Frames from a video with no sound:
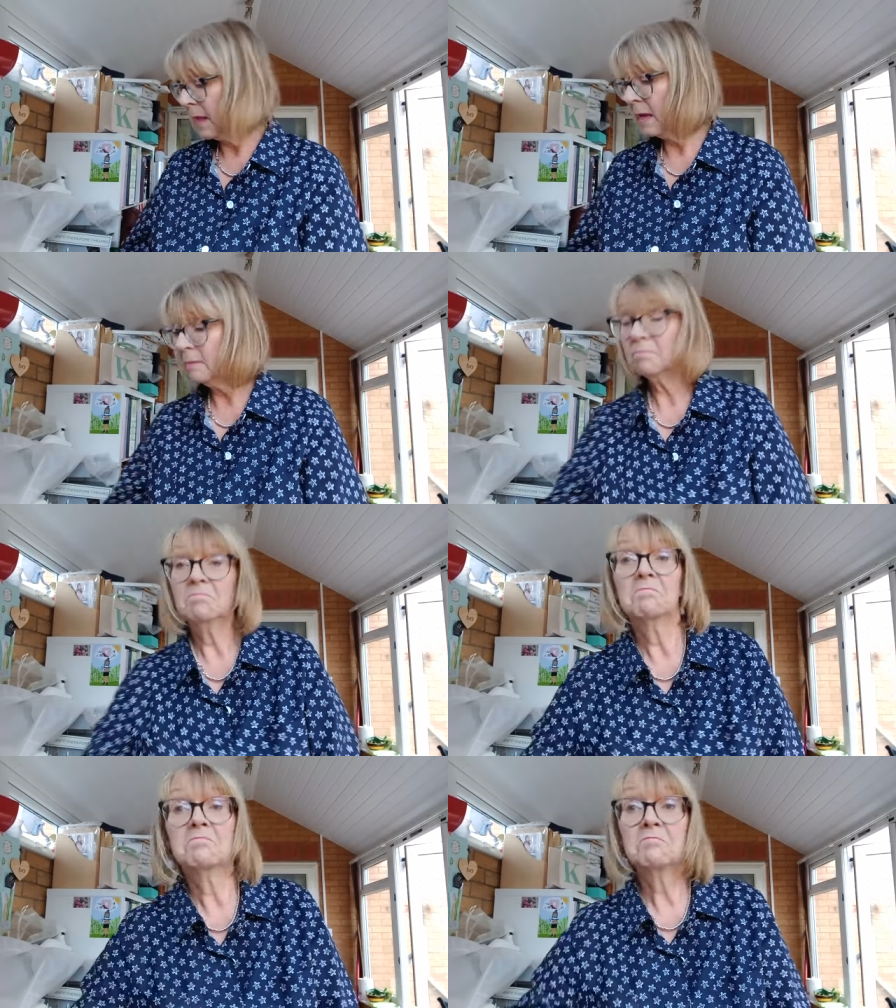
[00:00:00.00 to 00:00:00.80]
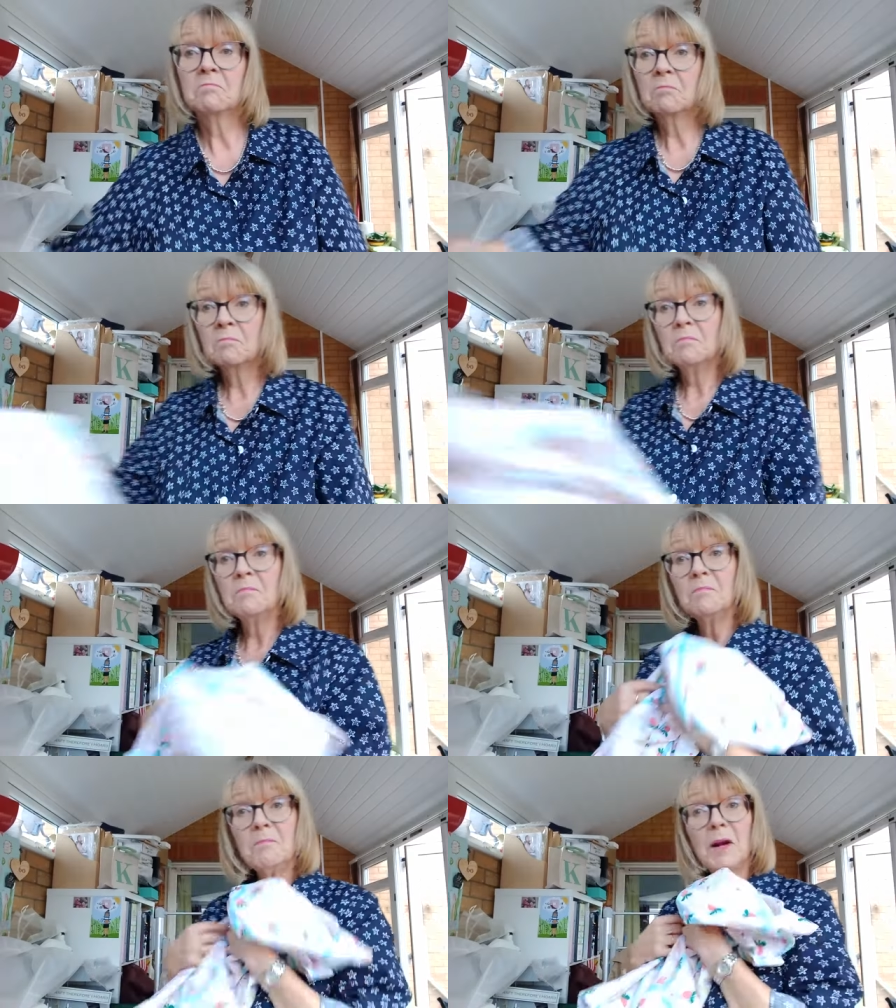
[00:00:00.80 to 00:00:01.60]
and a
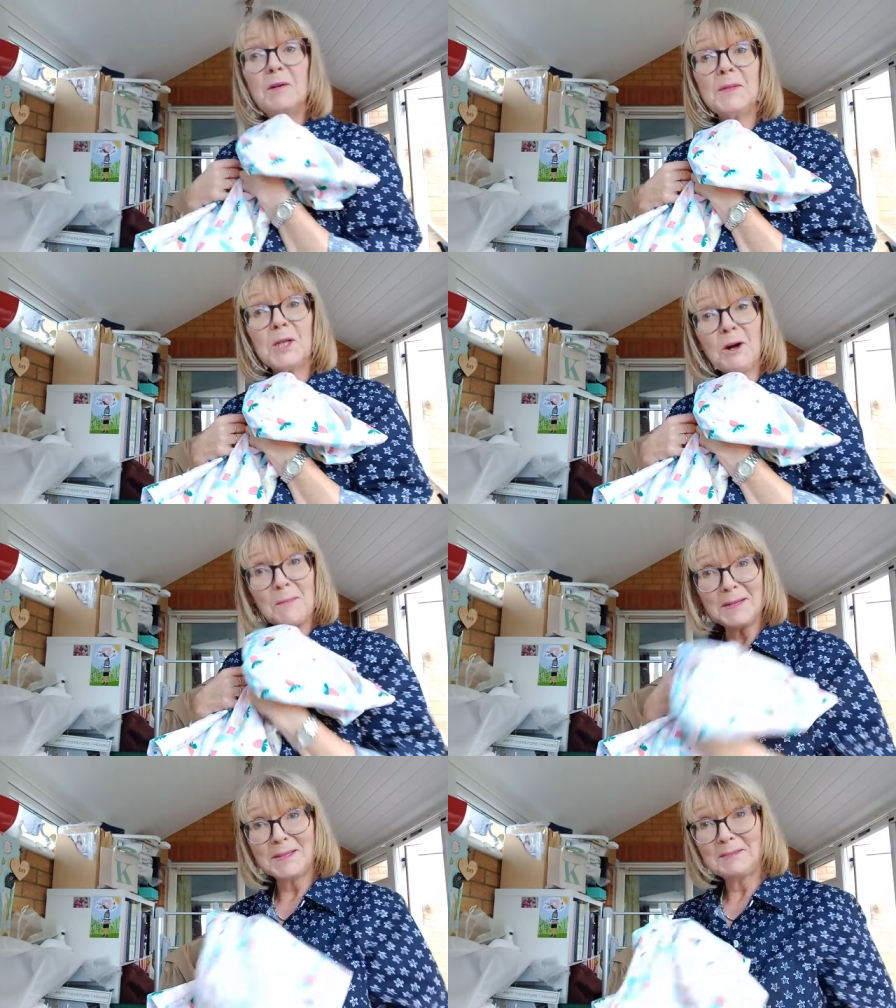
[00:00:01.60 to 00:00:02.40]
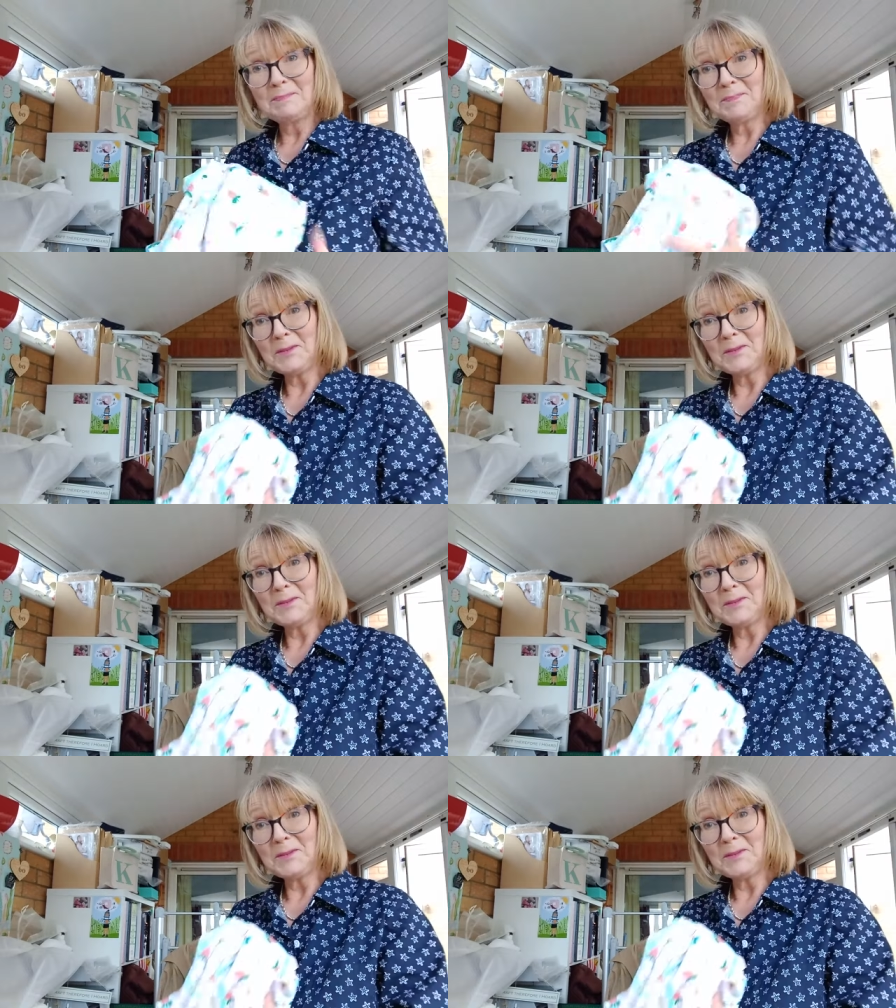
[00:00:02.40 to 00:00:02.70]
pair of pyjamas.